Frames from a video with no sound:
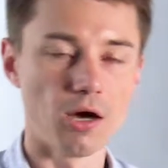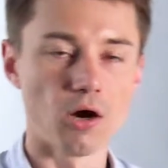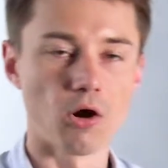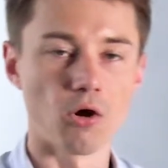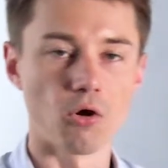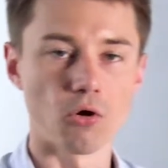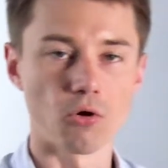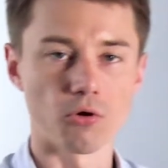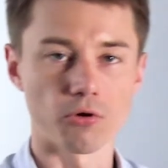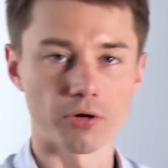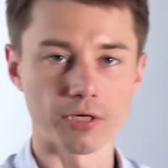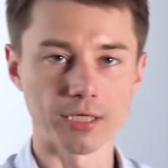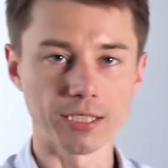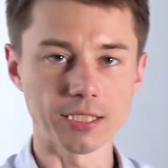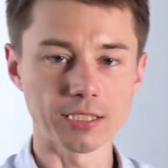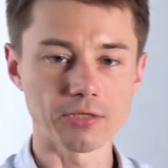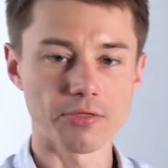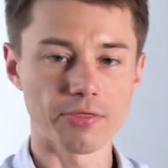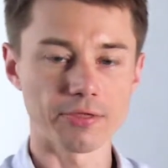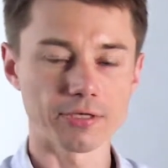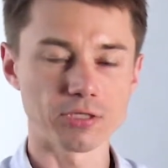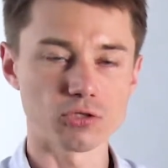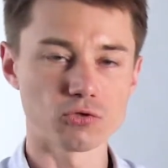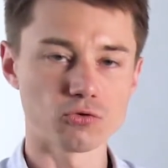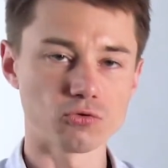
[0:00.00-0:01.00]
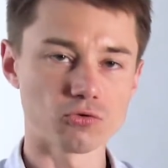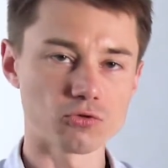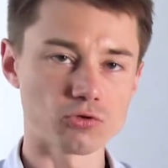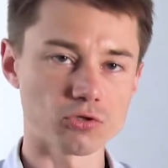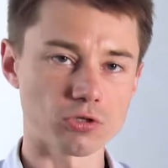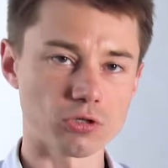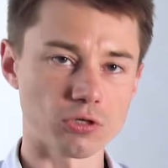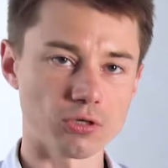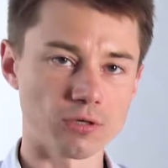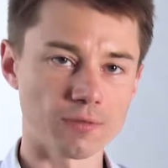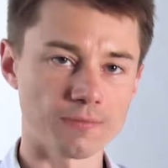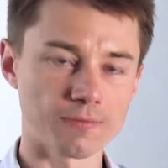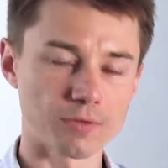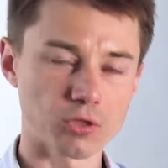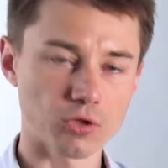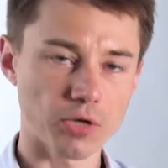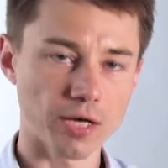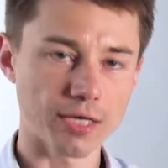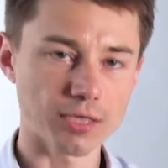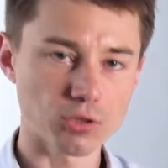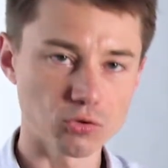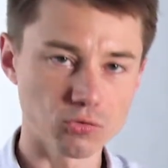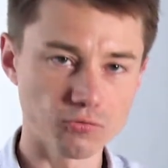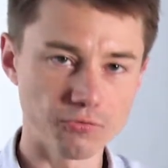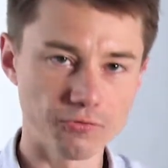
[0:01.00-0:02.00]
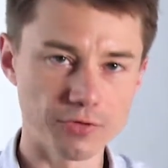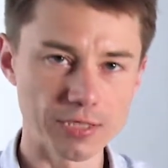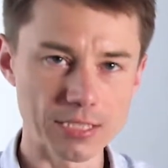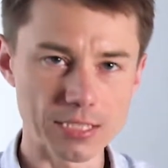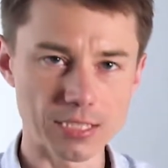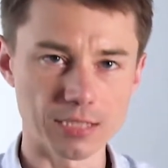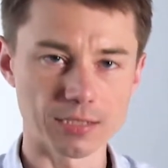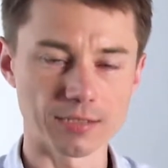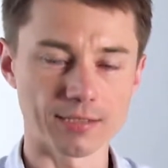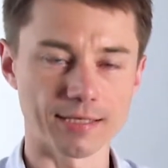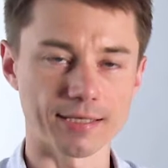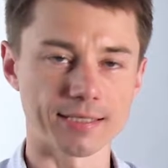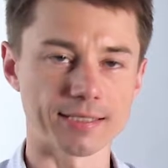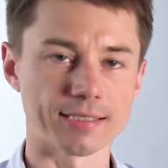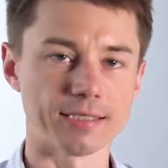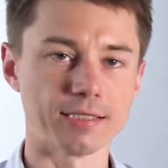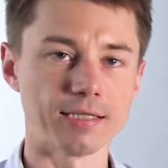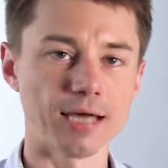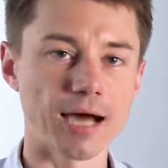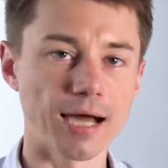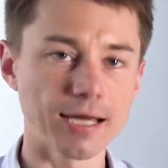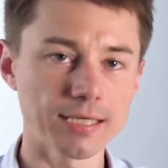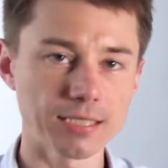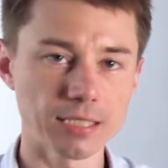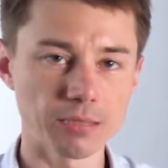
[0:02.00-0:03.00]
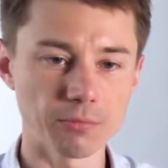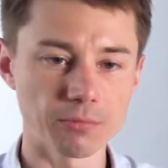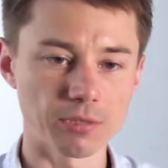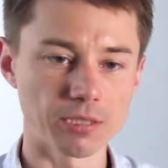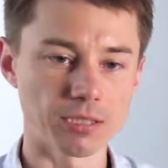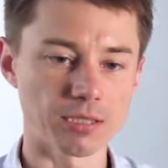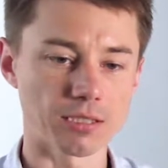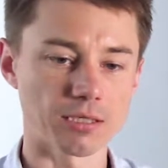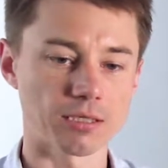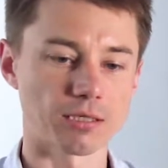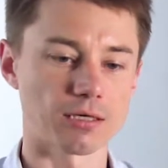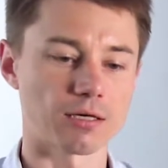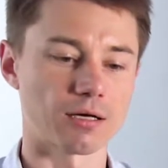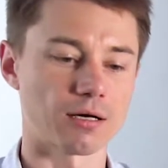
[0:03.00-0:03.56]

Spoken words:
Or is this user trying to visit a dynamic